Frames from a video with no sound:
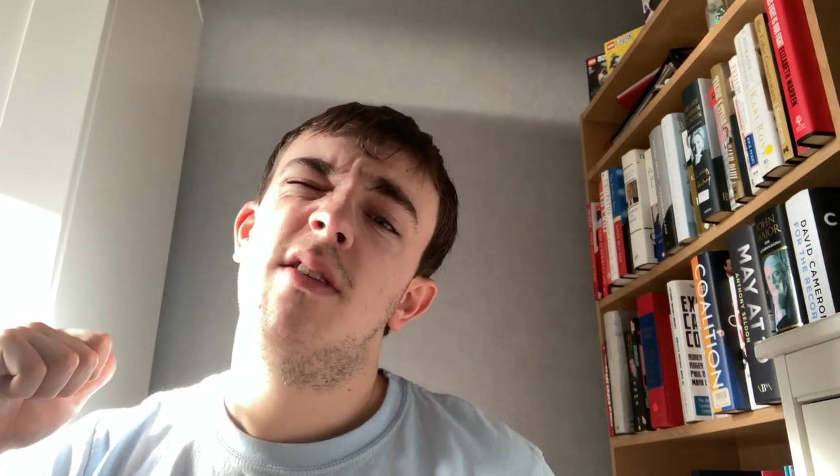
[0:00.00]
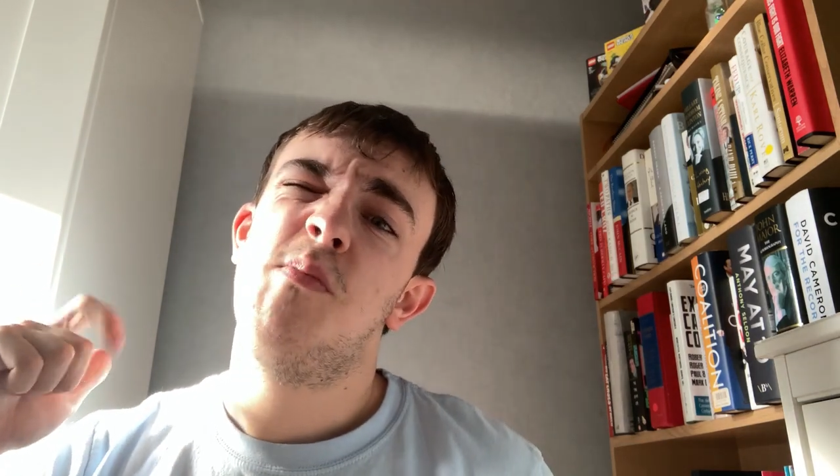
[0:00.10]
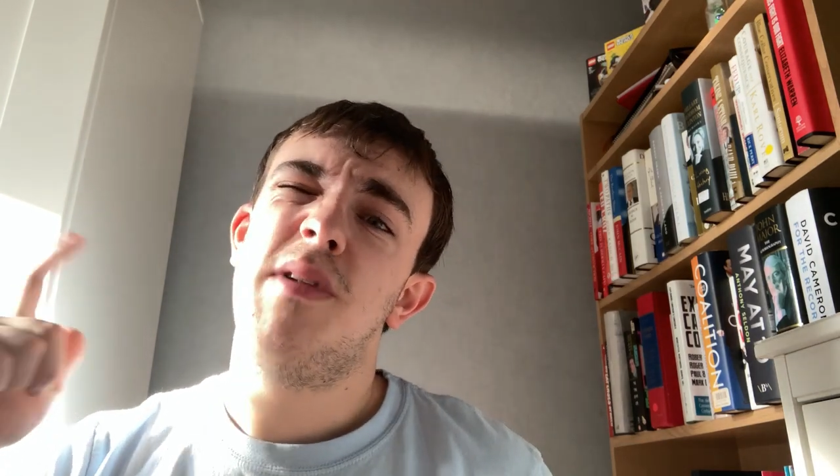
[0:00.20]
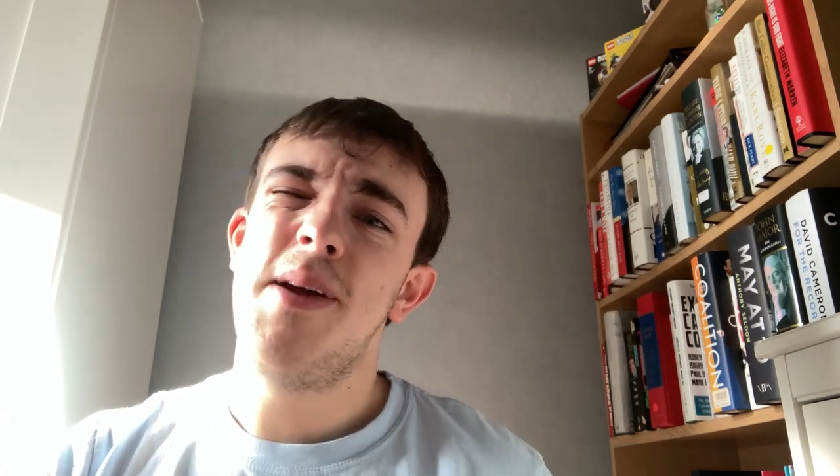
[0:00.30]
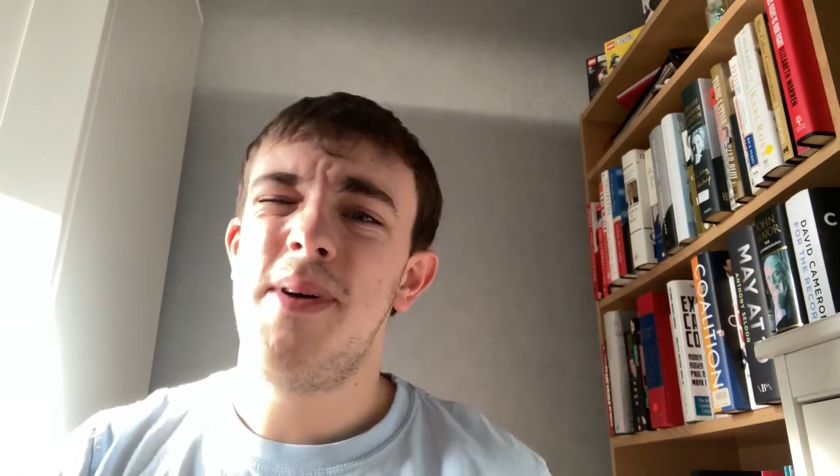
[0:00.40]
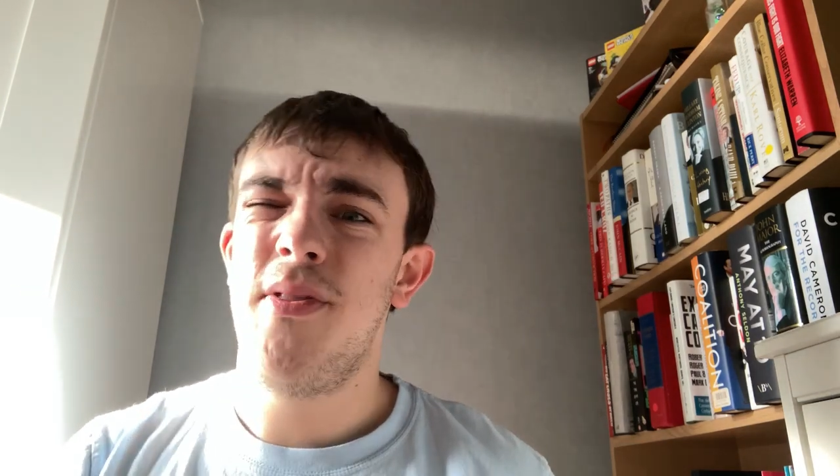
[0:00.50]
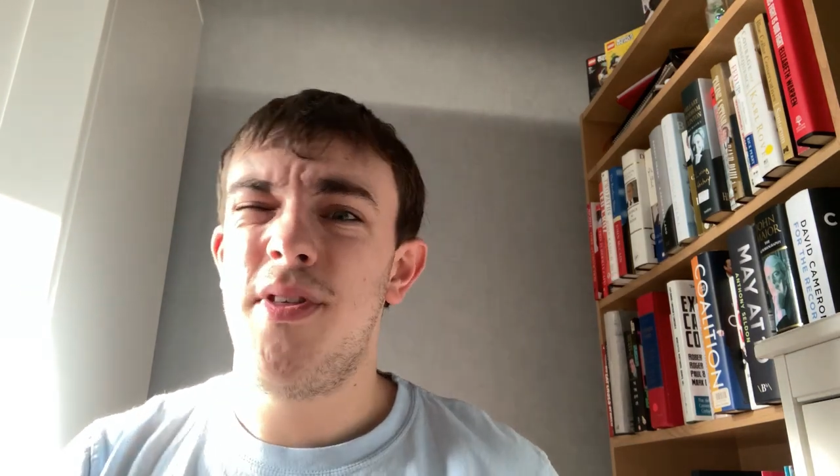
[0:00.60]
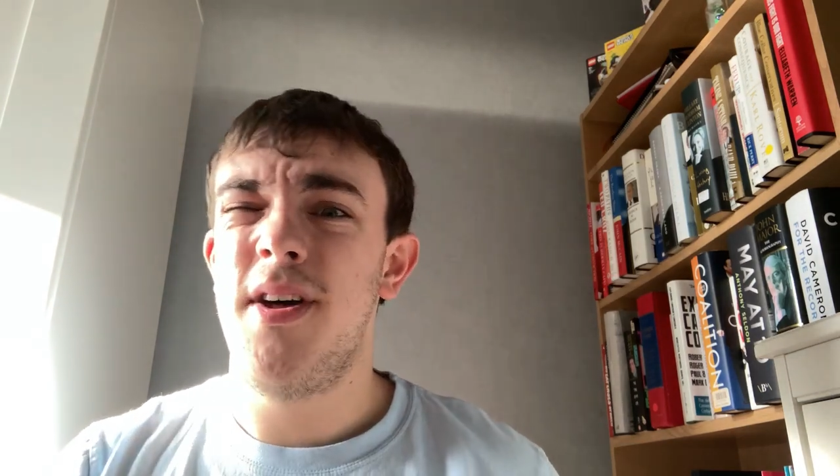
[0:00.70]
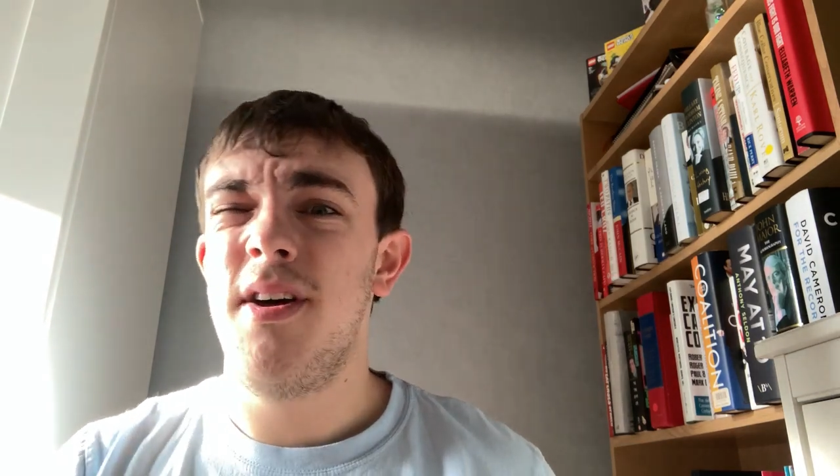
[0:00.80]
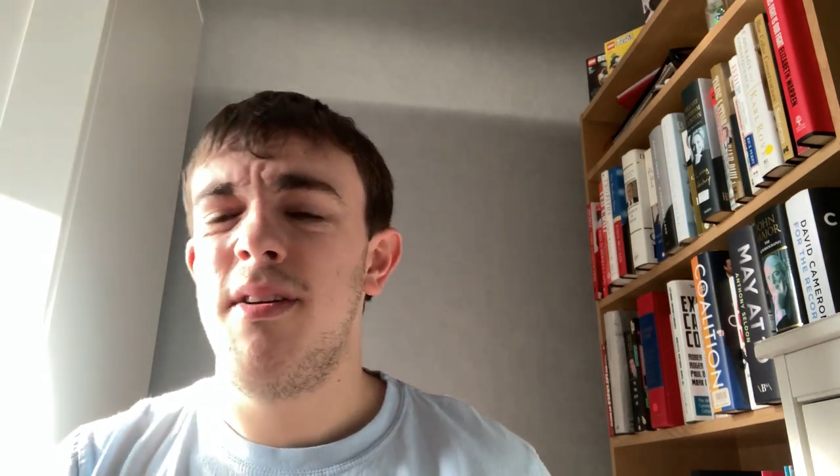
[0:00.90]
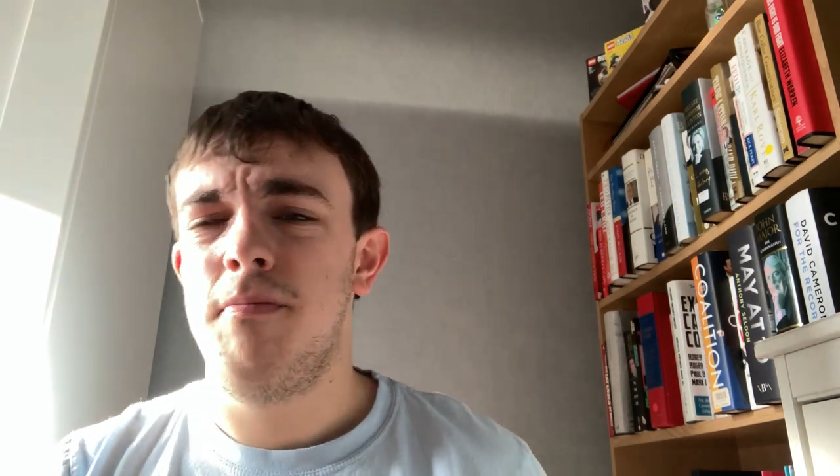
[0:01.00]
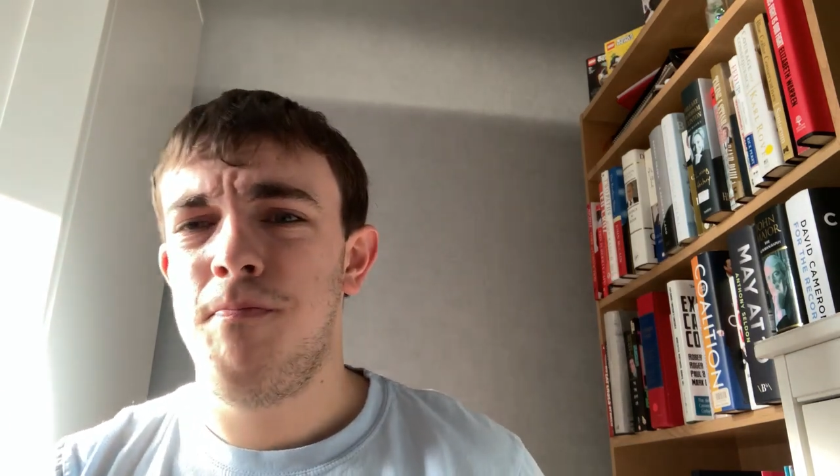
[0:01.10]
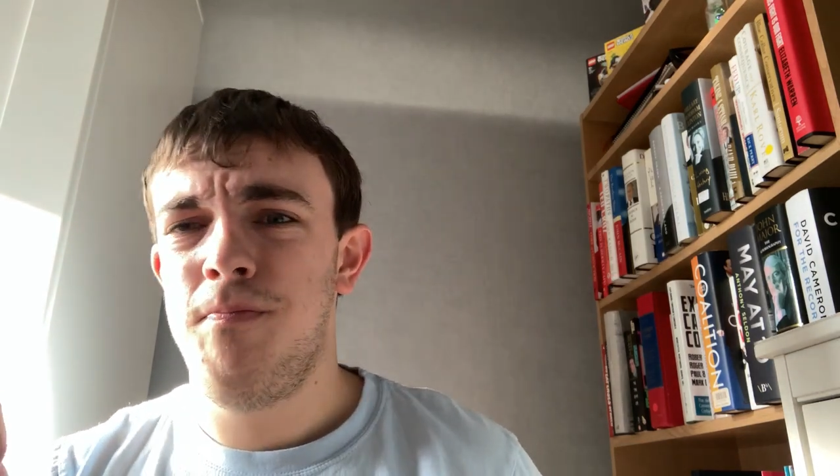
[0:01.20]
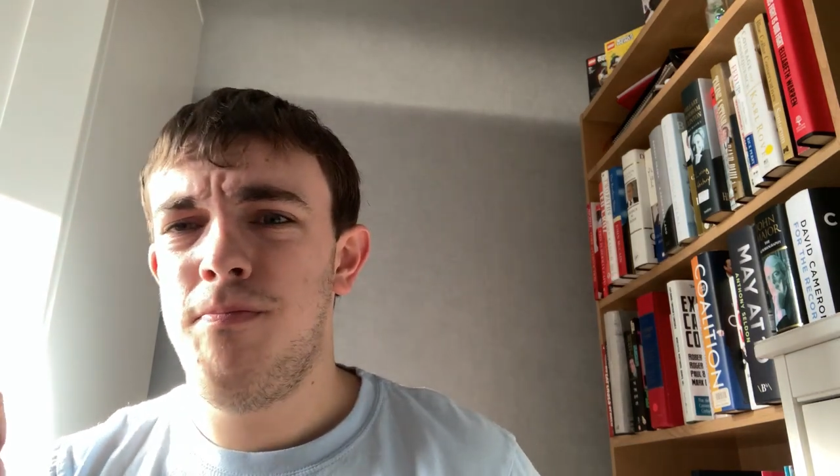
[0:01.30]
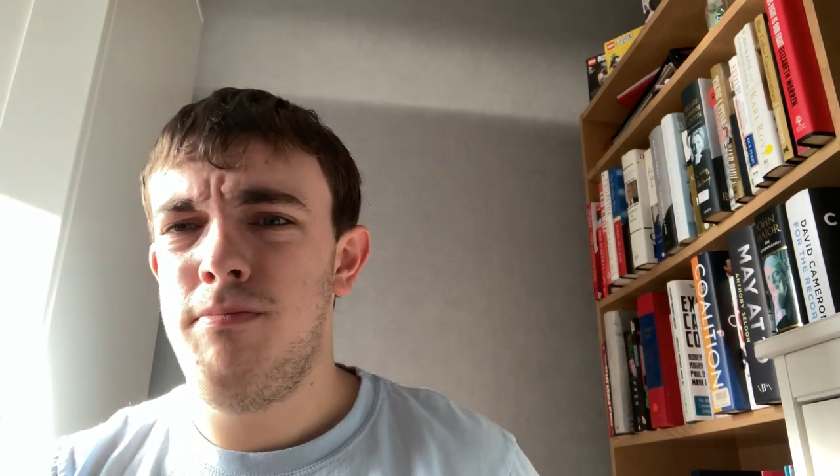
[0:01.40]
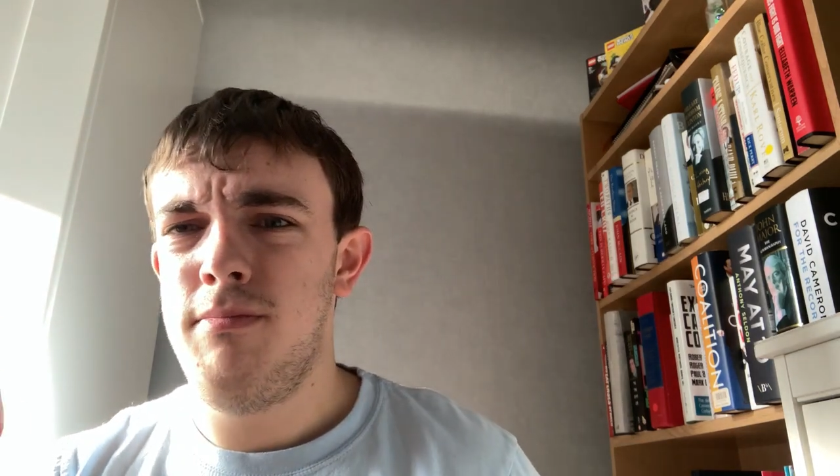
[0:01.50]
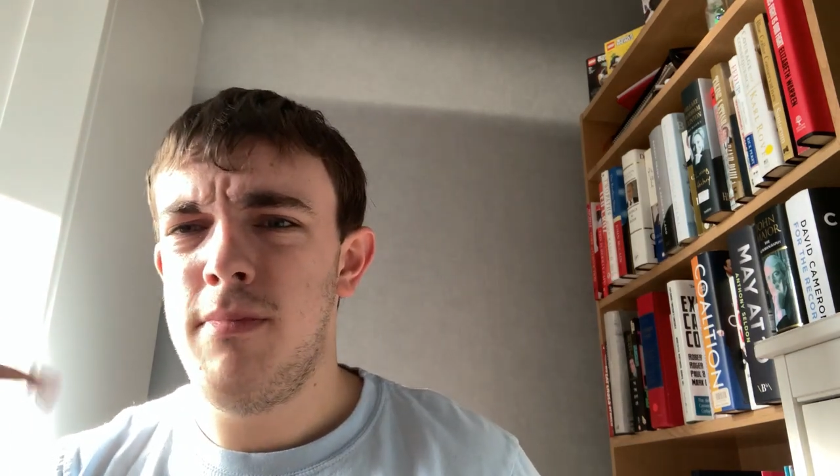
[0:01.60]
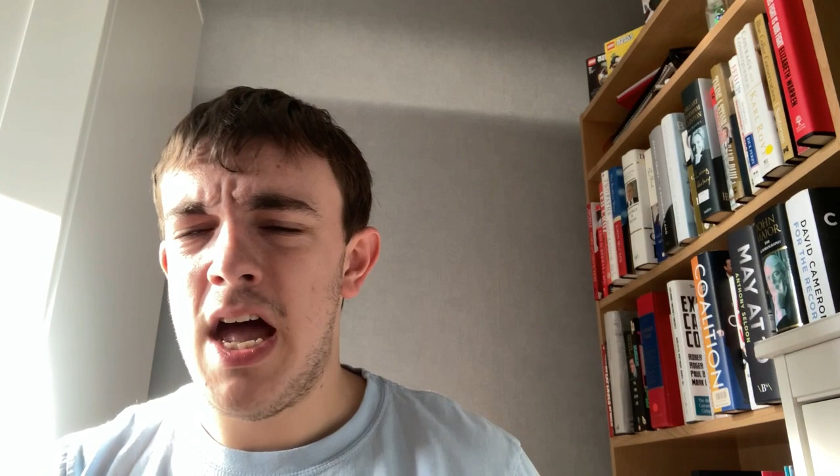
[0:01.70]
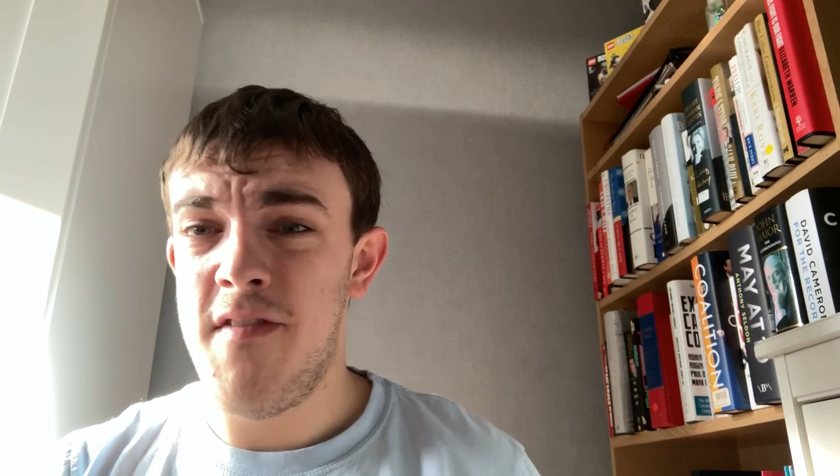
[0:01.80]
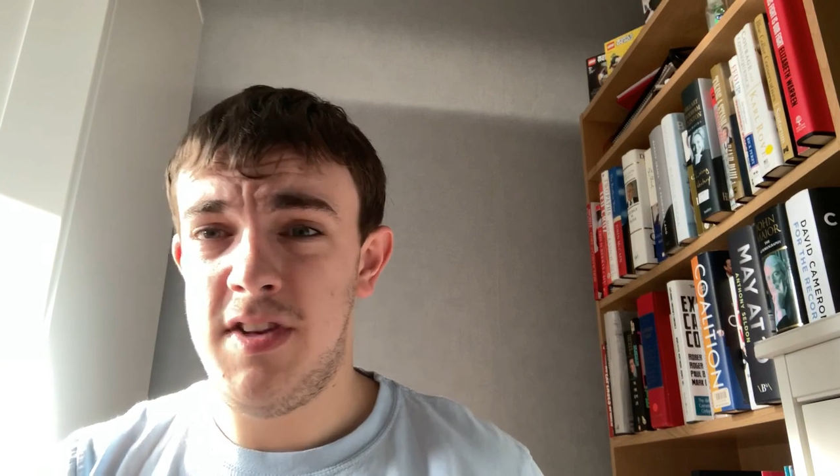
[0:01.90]
Black Panther,
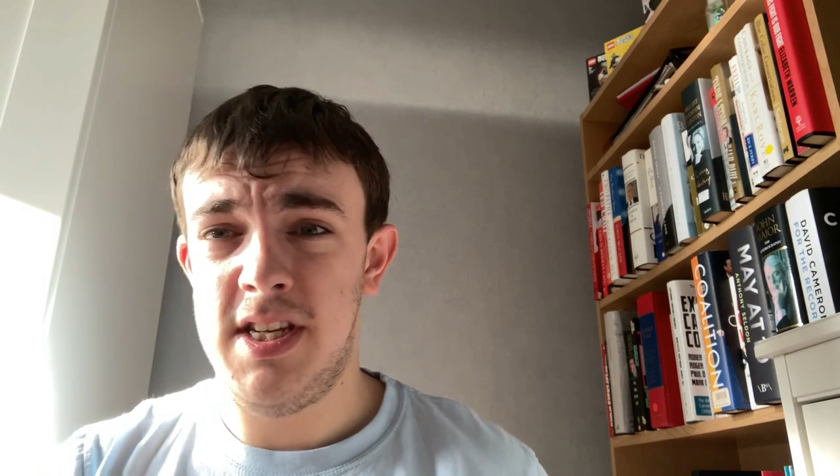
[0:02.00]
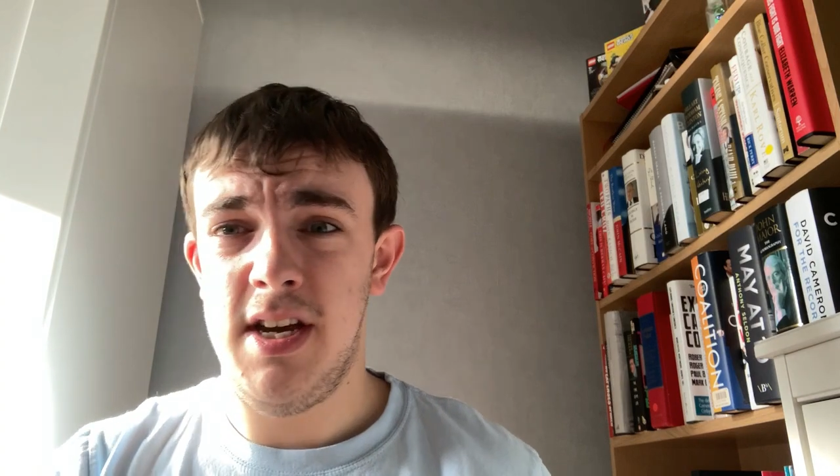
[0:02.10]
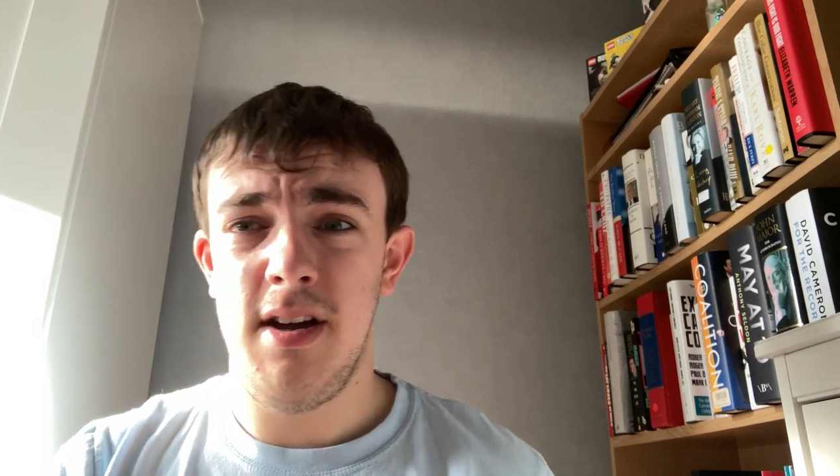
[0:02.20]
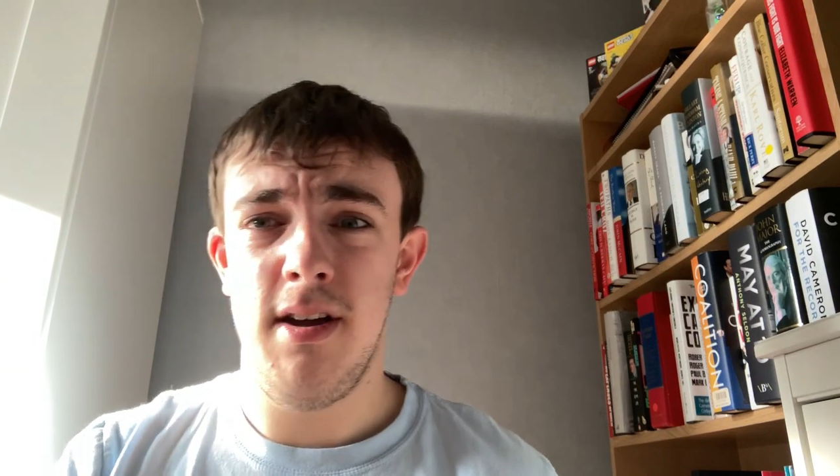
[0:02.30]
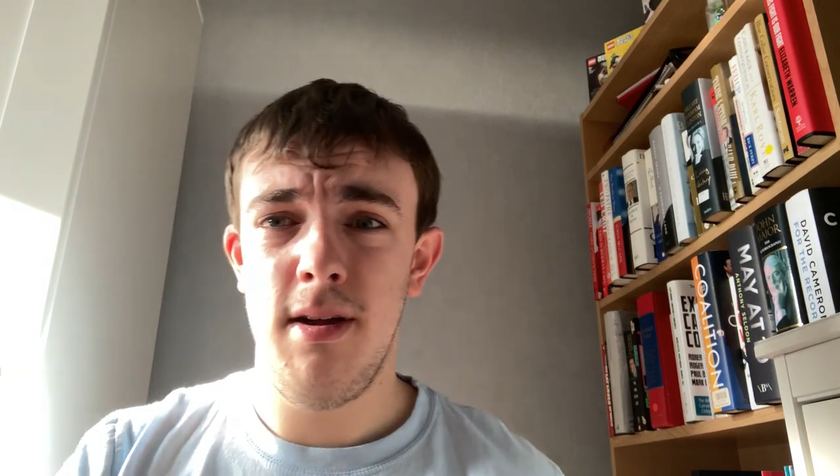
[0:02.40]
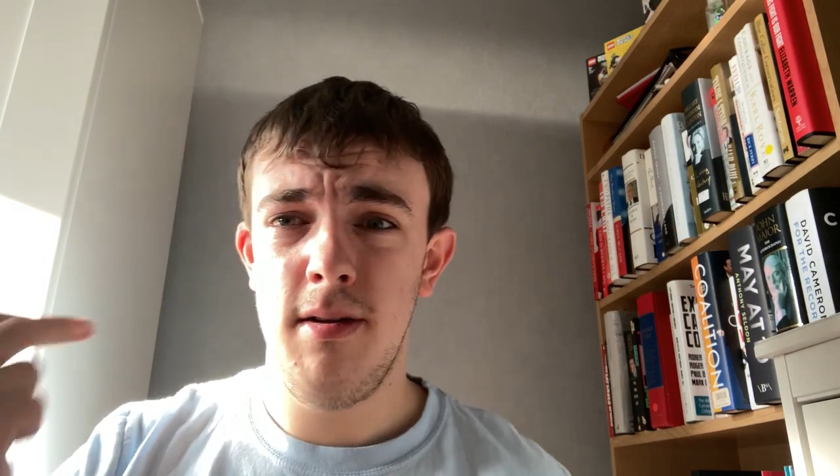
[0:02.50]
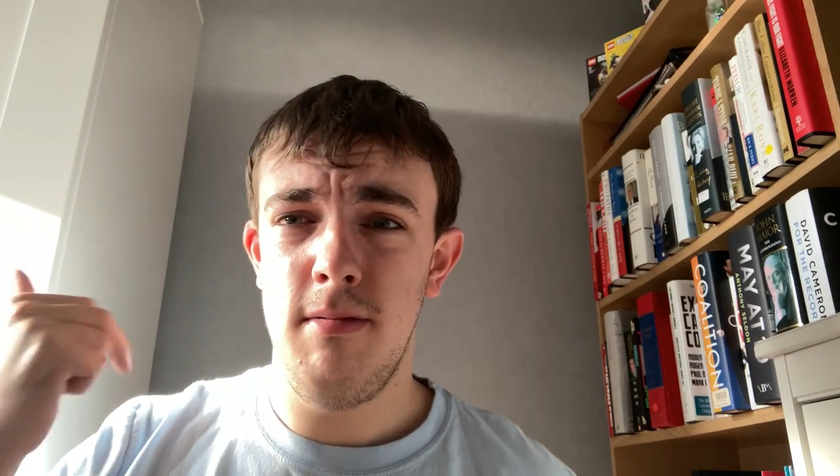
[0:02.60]
Avatar,